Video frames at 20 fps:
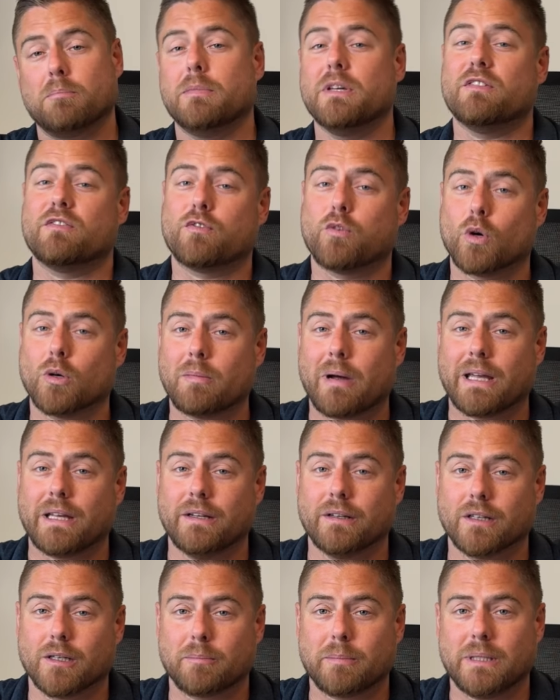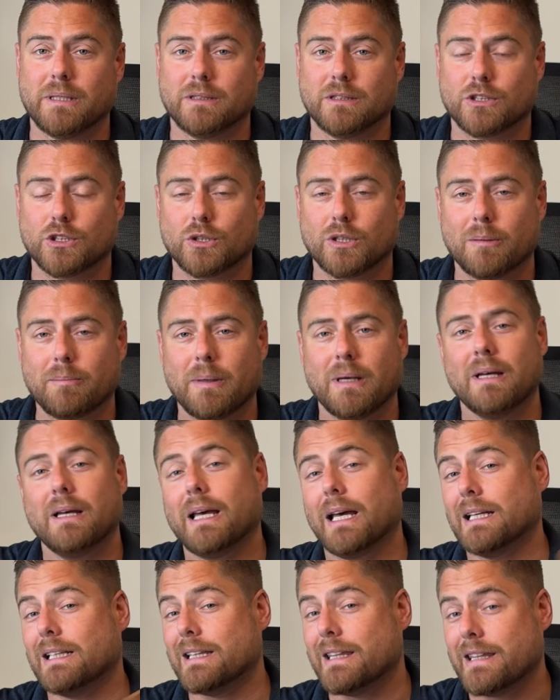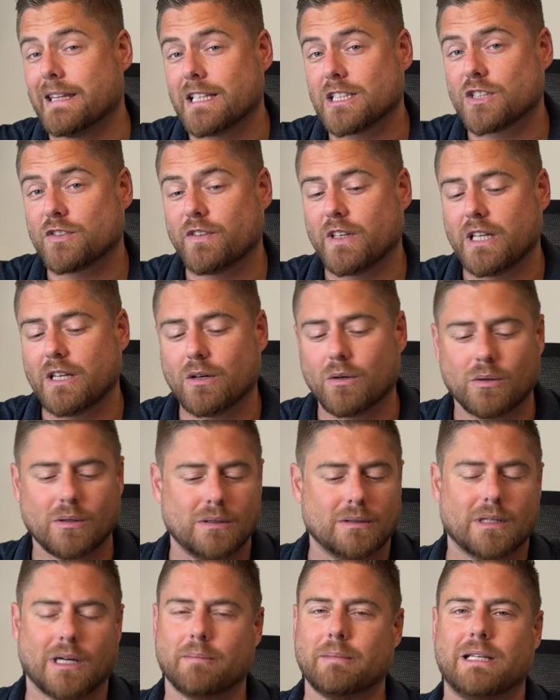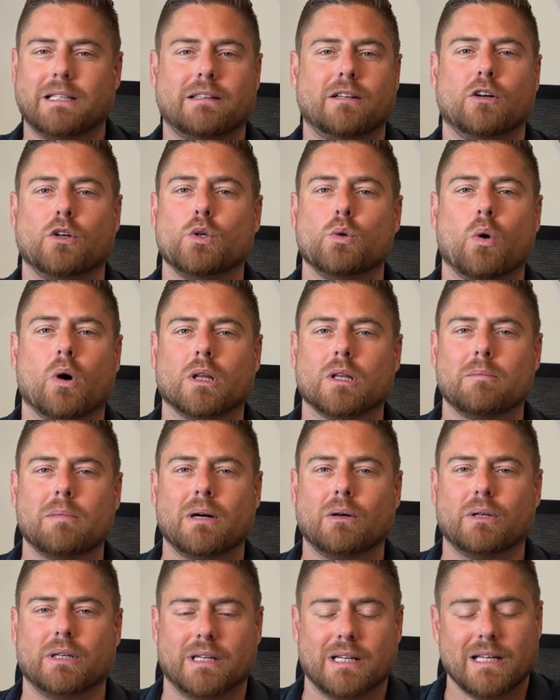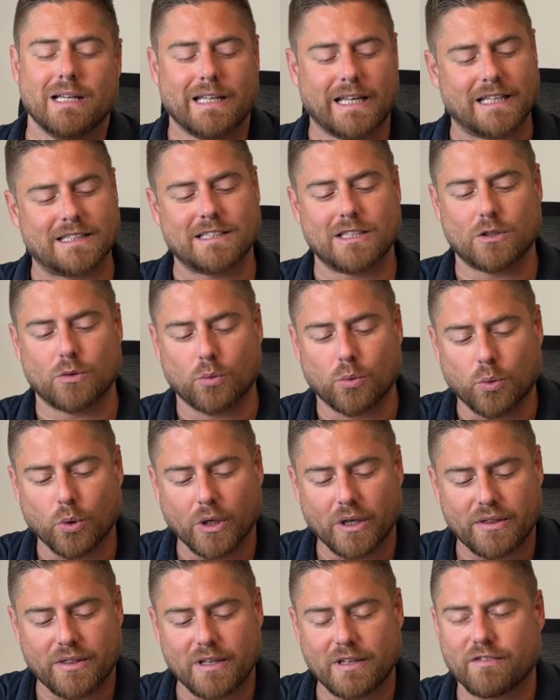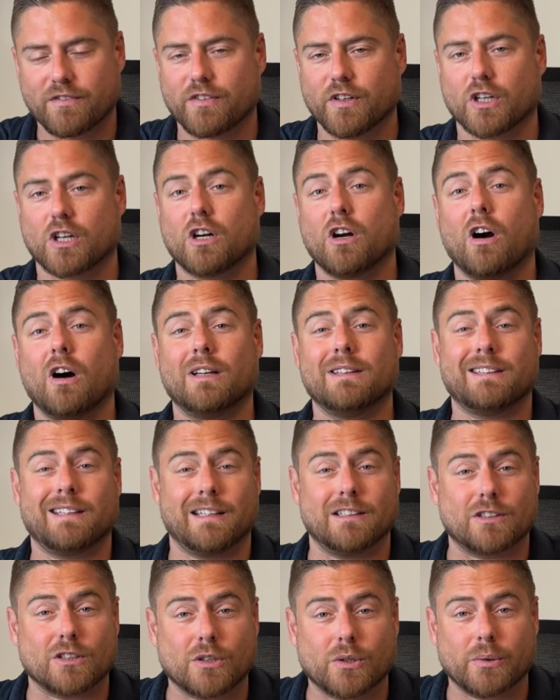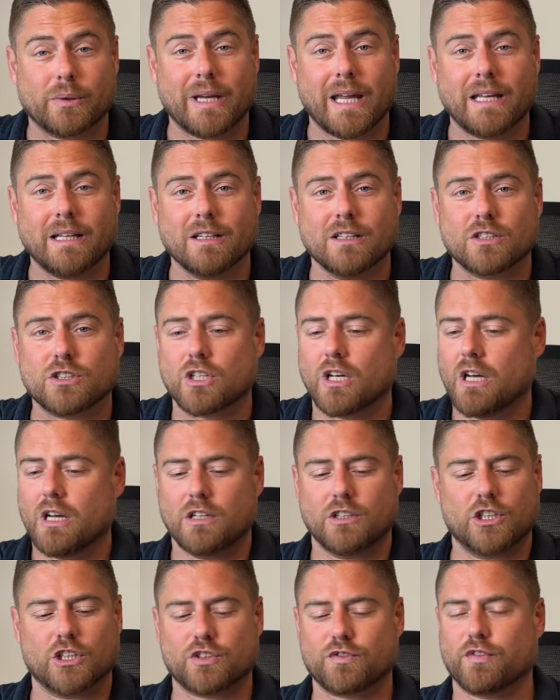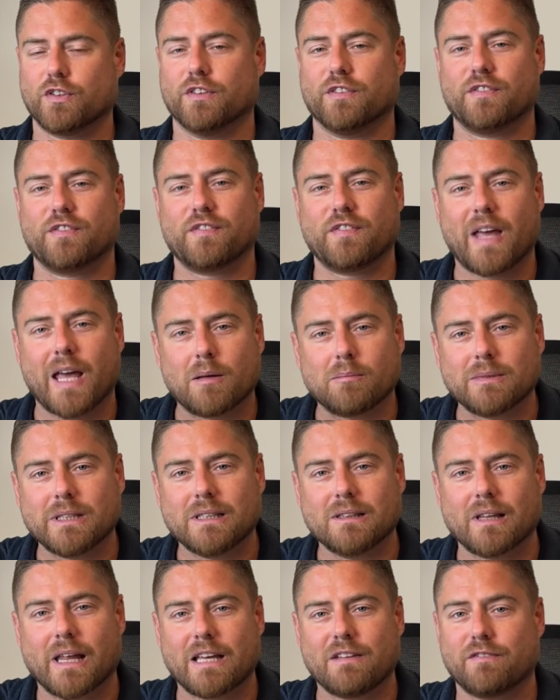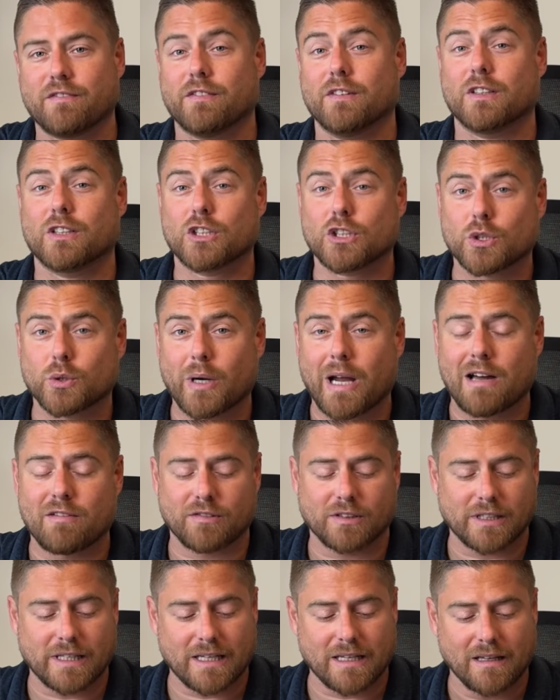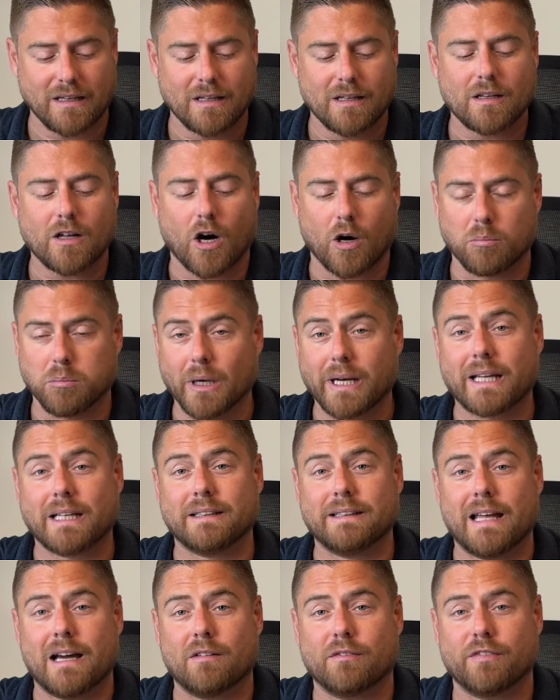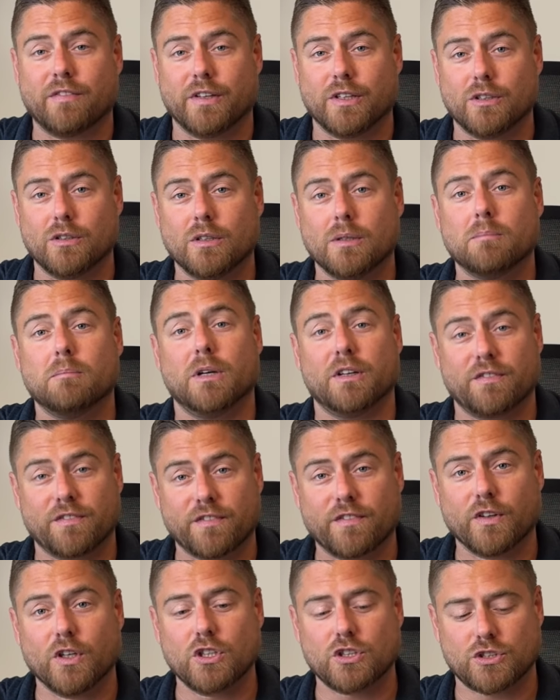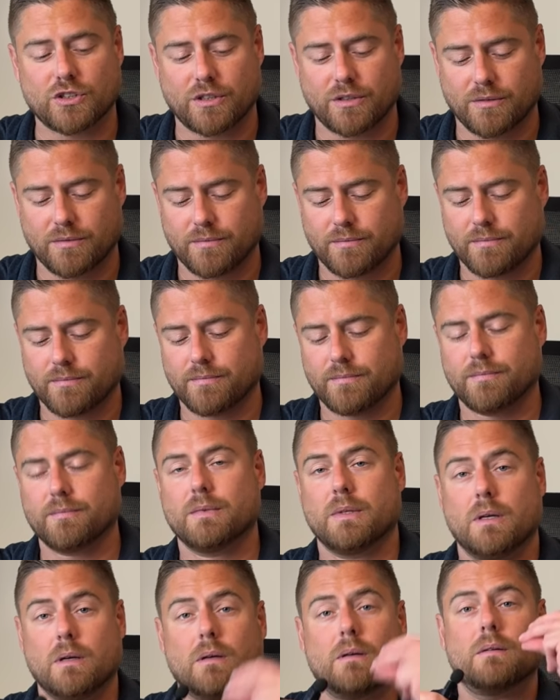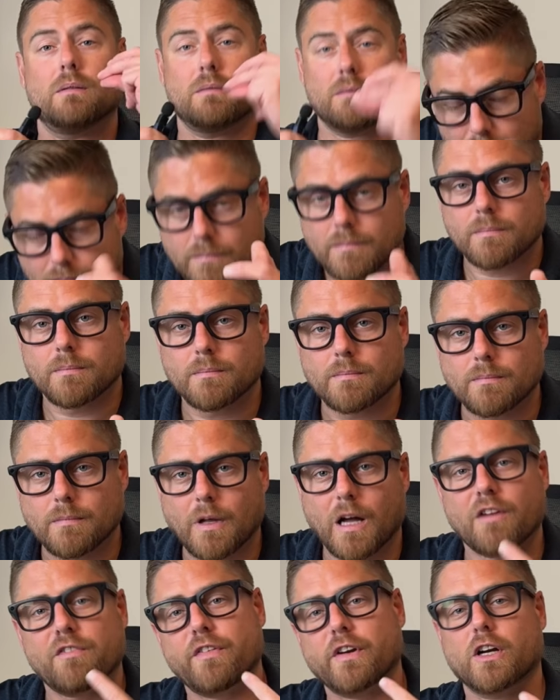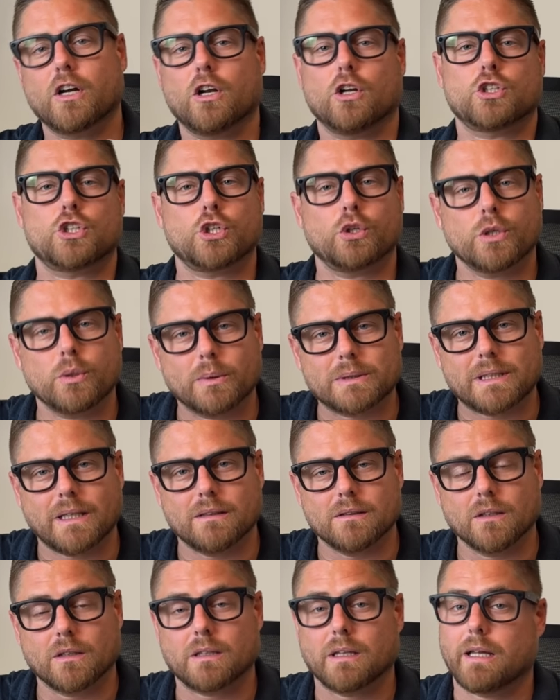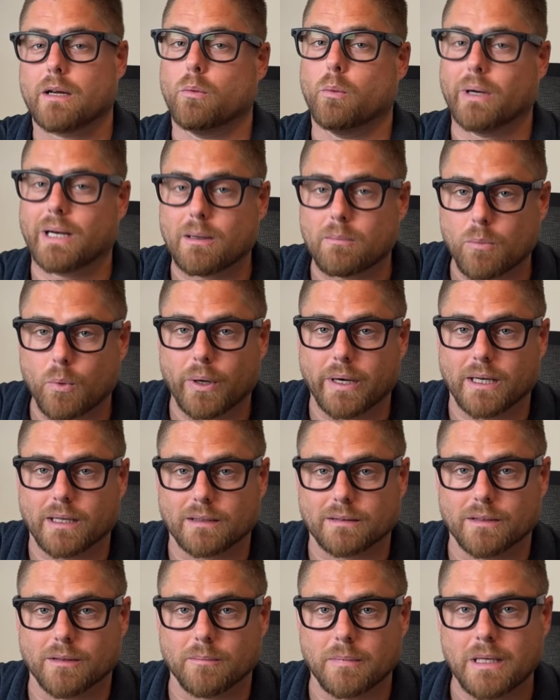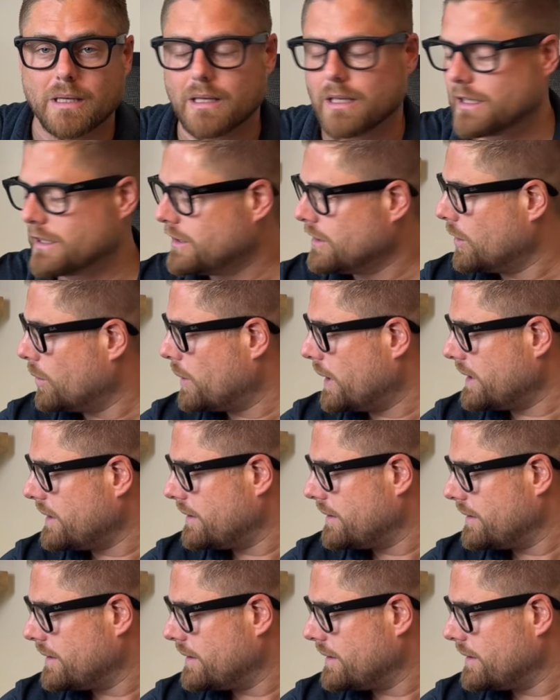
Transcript: before my European trip, and in this video, I'm going to tell you all about it. Is it worth it for content creators, just for family life, for traveling? I'll break it down for you. But first, I figured I'll show you what they look like when I'm wearing them. You know what?